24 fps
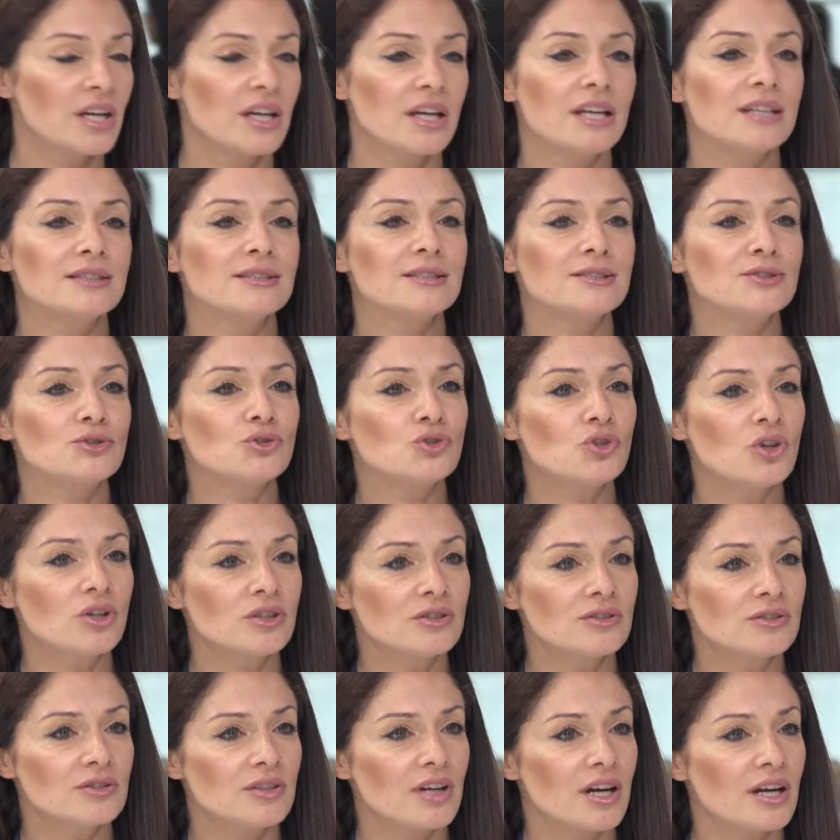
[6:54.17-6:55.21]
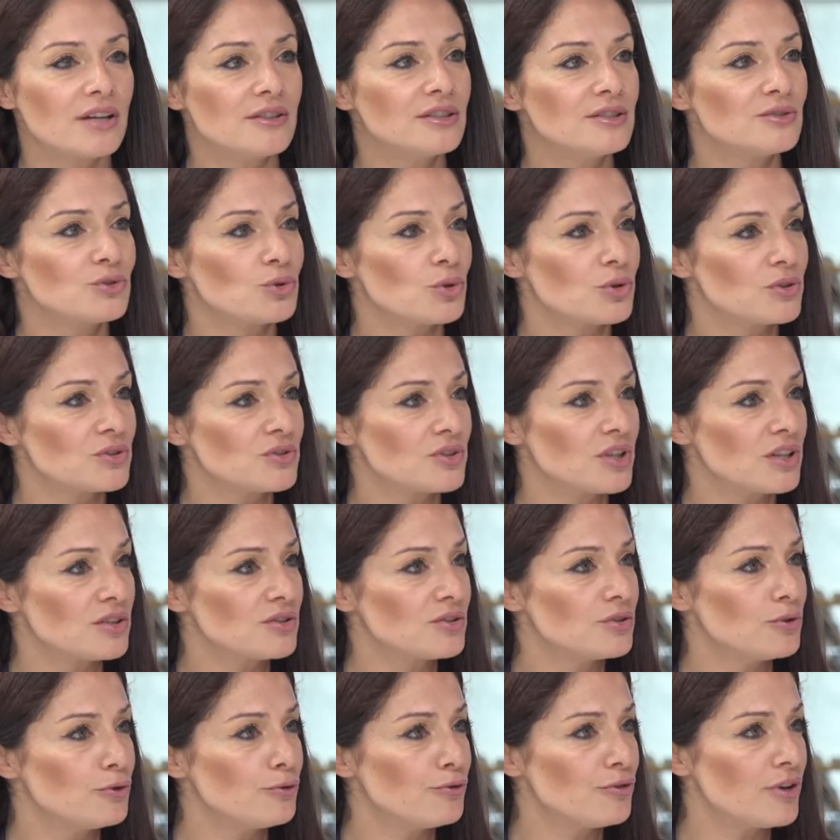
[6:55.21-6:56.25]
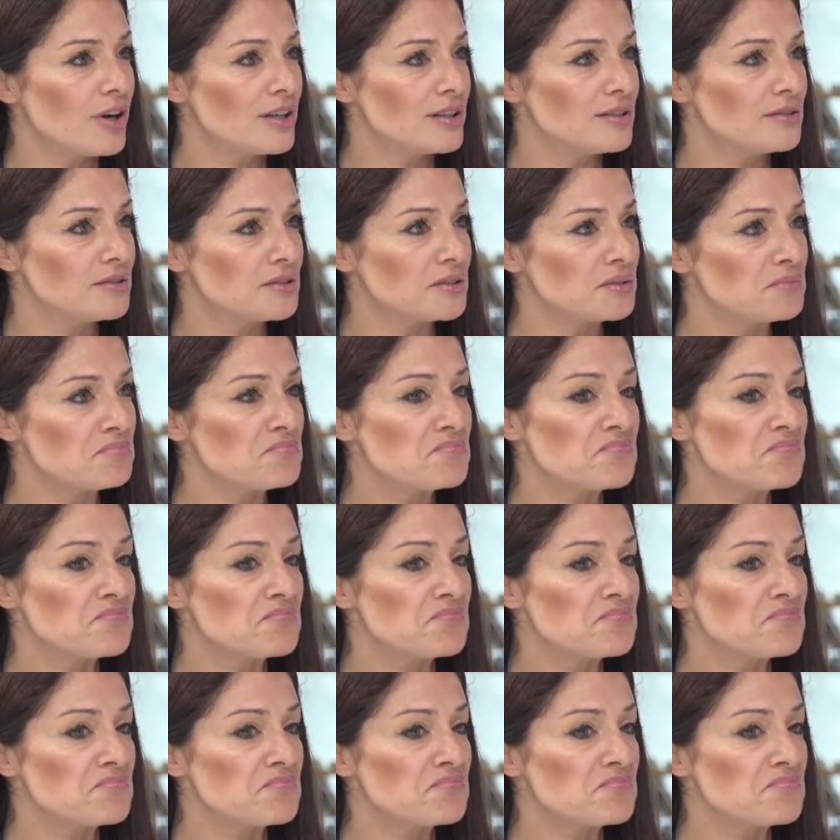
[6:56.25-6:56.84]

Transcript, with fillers: It is not a resource that you find